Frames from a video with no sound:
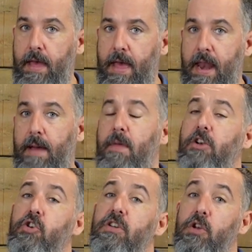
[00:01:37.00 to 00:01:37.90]
and I'm
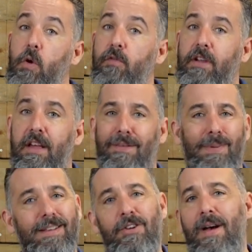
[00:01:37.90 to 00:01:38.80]
not sure it's an overkill,
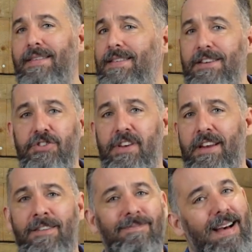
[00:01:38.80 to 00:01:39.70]
but you know, as an
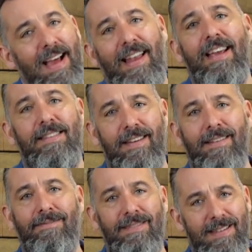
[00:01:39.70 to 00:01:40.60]
engineer, I like
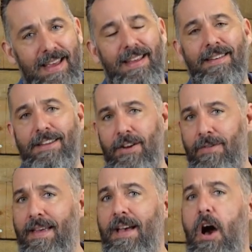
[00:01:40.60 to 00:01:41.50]
to take, you
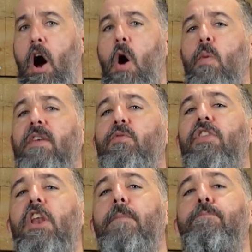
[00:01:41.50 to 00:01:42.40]
know, always
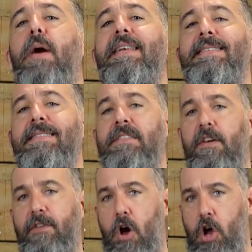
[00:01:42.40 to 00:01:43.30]
with an abundance
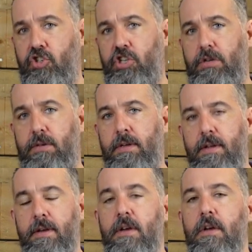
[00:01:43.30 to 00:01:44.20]
of caution.
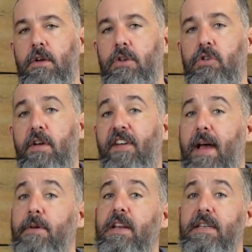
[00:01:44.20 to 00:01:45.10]
So if
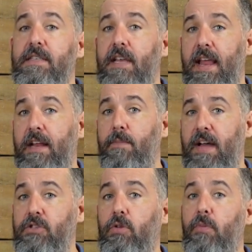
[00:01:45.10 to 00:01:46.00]
I'm going to disconnect
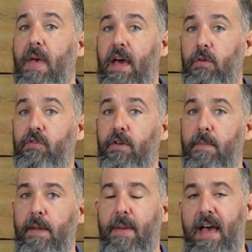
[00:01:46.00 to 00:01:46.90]
my solar panels from
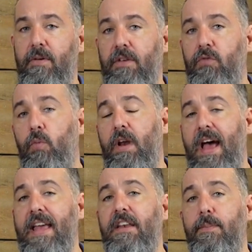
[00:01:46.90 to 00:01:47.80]
my batteries, what
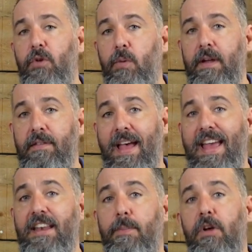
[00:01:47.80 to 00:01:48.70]
I end up doing is I
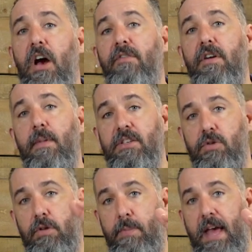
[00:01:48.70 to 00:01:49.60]
end up covering my
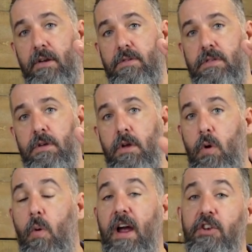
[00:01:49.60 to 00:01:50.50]
solar panels,
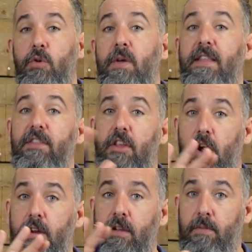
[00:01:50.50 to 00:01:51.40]
or I do it in the
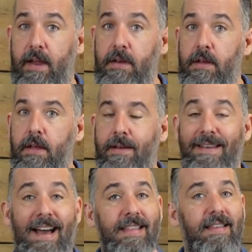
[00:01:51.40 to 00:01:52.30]
dark, right?
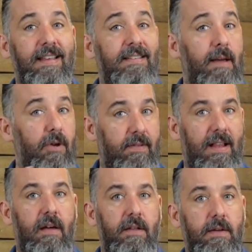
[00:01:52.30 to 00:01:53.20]
Not in the daytime when it's
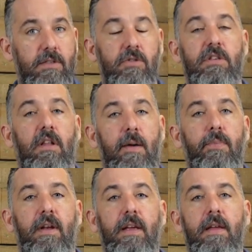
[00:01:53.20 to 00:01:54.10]
cloudy, because they're still
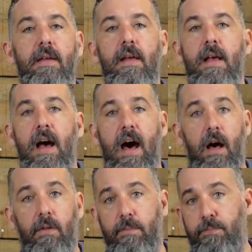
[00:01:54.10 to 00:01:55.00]
outputting.
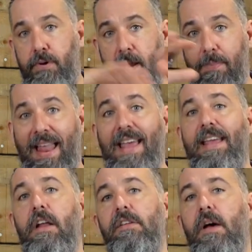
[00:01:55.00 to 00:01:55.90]
I'll put a
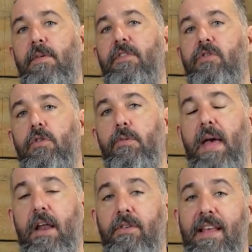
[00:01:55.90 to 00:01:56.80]
blanket on top of the solar
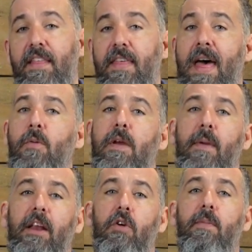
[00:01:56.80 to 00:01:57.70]
panels, and then that way
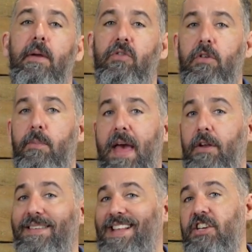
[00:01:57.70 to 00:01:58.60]
I know my solar
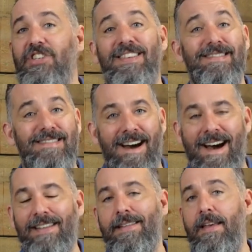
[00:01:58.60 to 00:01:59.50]
panel is actually
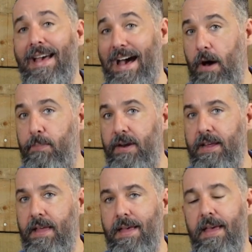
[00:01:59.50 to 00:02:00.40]
not
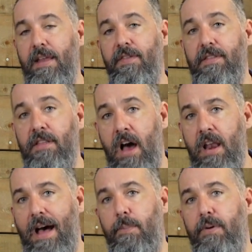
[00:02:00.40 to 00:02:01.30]
outputting. And if it's
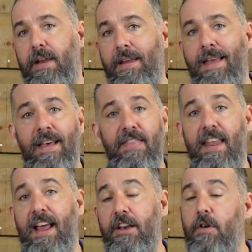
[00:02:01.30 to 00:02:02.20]
not outputting,
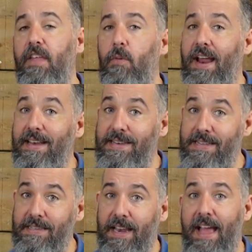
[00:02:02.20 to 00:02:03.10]
then I know that when I
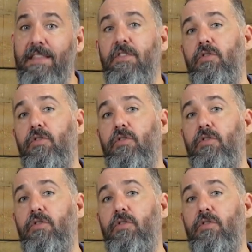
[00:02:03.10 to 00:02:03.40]
disconnect the